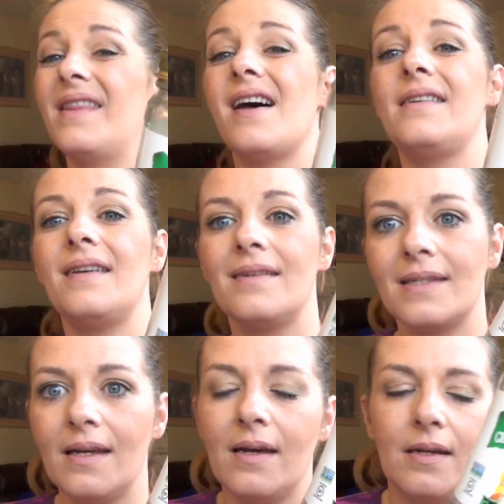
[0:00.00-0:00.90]
That
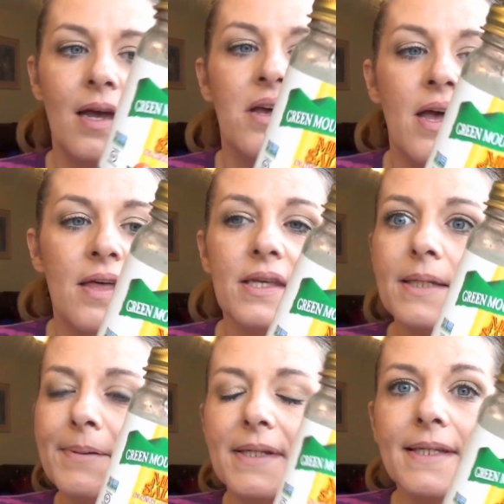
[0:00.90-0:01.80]
is it.
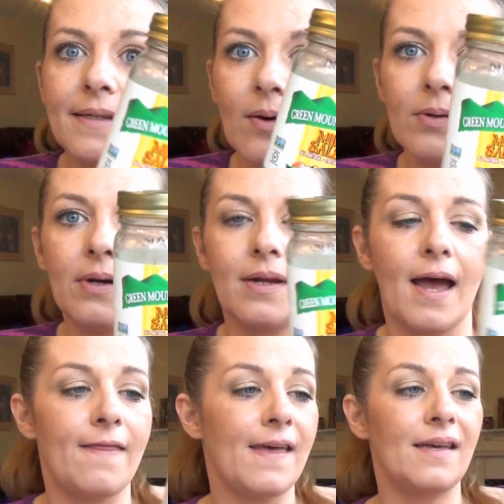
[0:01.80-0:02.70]
This was so good.
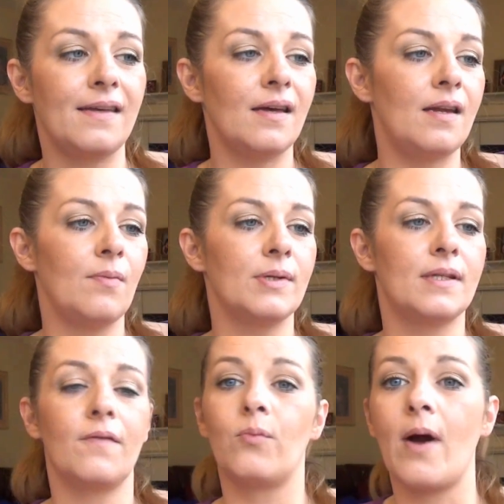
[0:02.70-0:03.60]
I think, again, it was
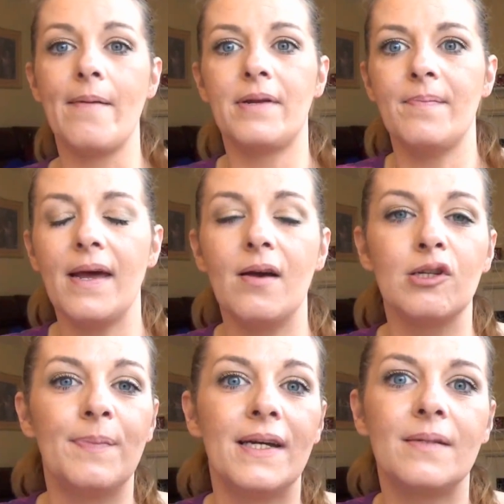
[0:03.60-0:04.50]
the ripe
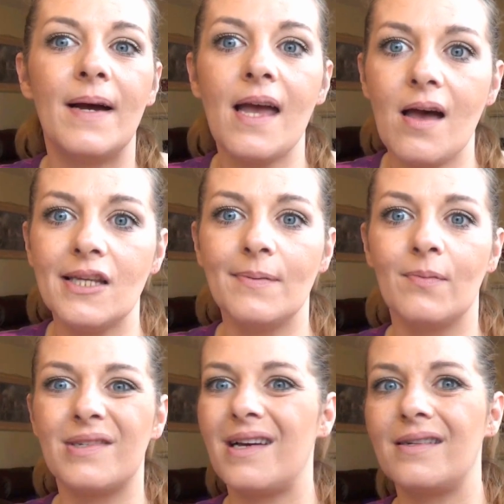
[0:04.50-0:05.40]
tomatoes because my
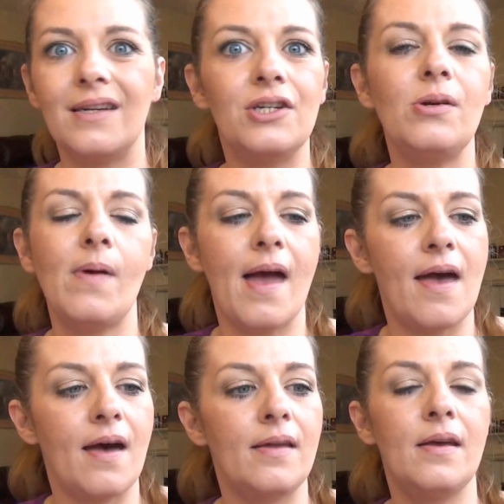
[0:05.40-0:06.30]
husband was like, did you
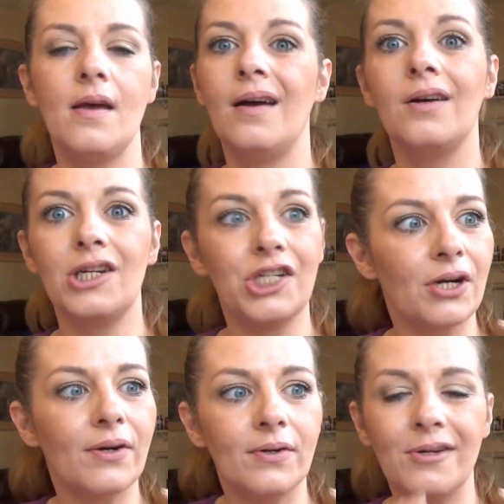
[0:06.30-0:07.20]
add
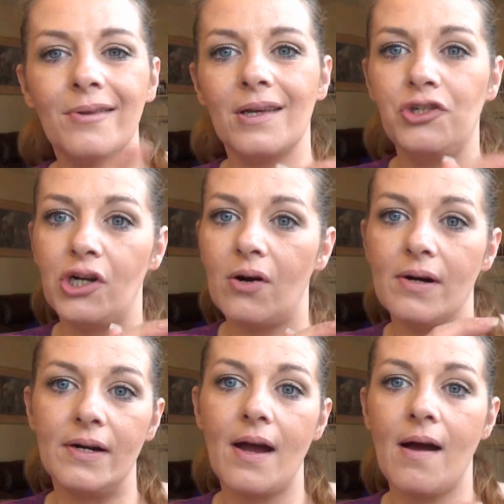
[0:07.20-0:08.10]
sugar to the
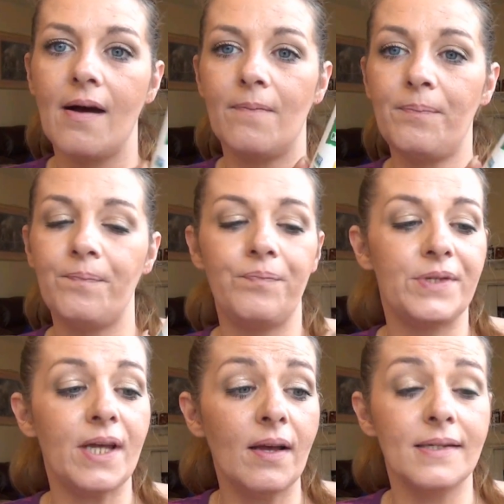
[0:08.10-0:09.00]
jar of
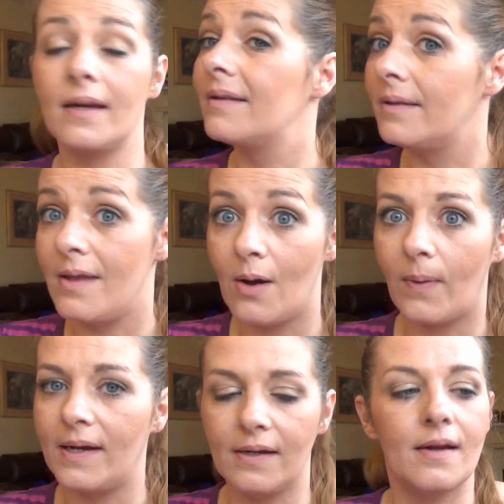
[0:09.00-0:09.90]
salsa? No,
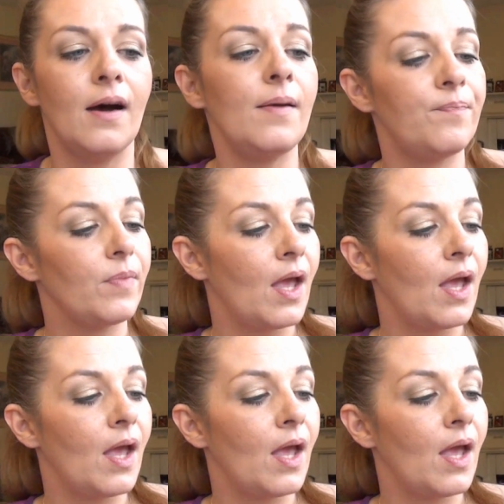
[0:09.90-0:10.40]
I did not.